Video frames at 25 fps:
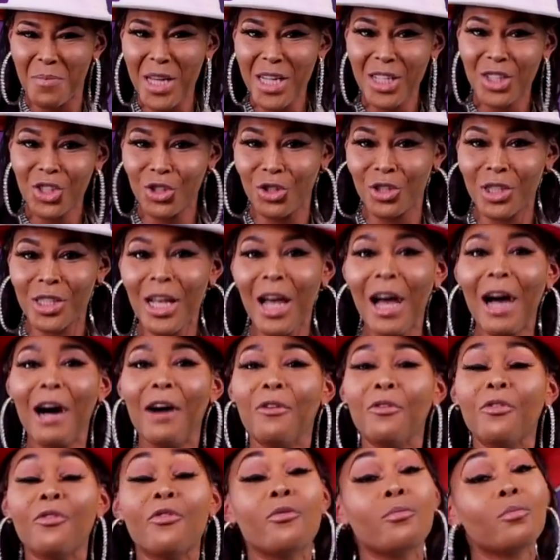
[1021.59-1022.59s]
beats
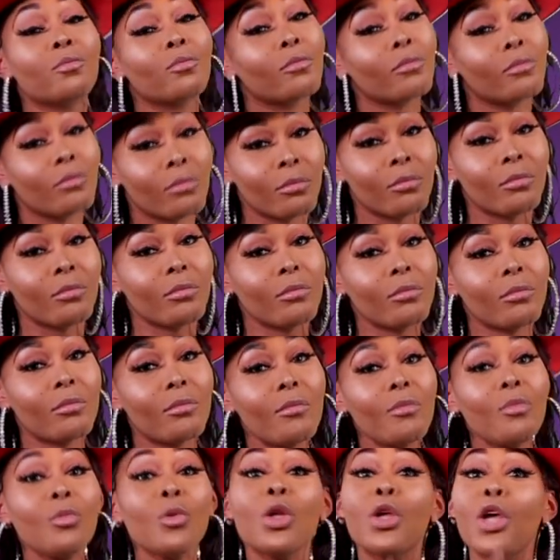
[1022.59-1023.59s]
yourself.
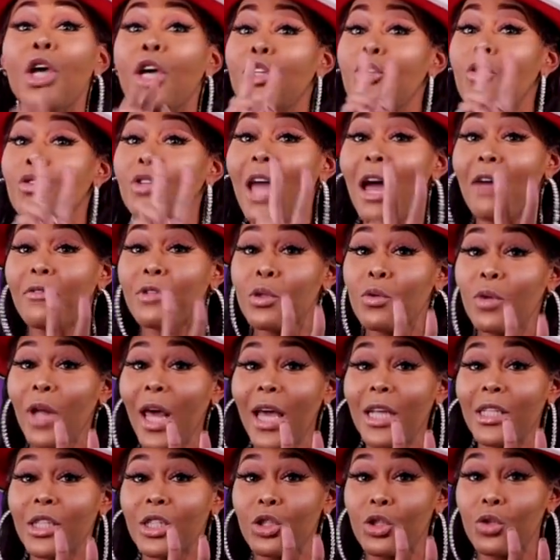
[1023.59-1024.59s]
And you only have 2
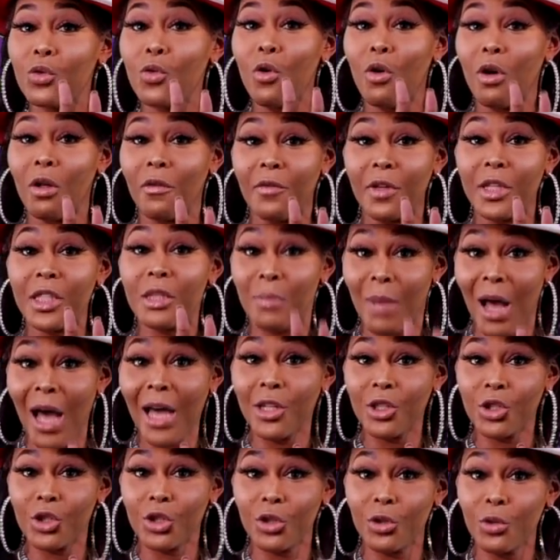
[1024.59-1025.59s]
days to do all this,
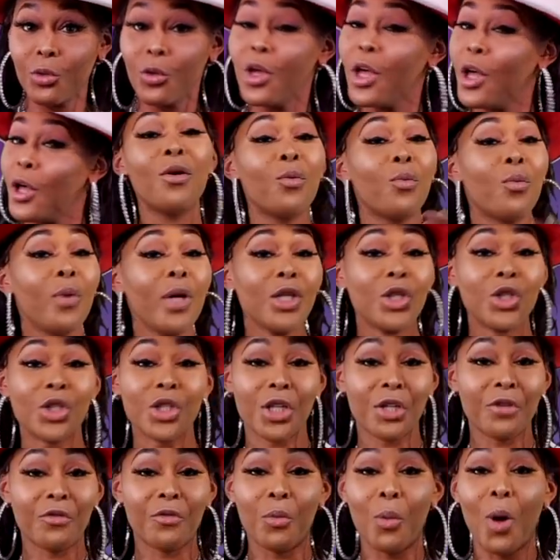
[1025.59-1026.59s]
mind you. We
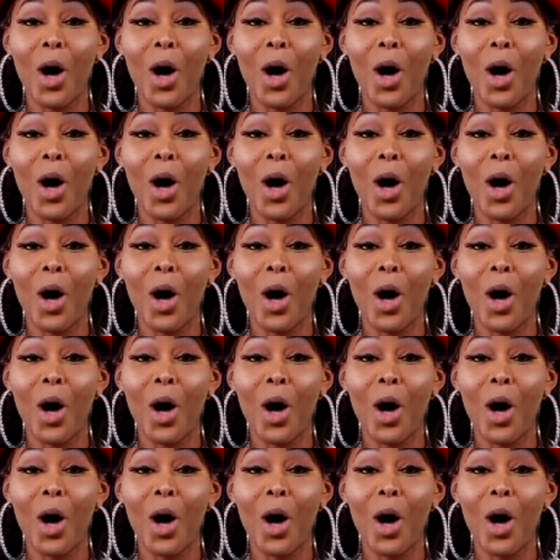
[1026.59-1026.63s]
should have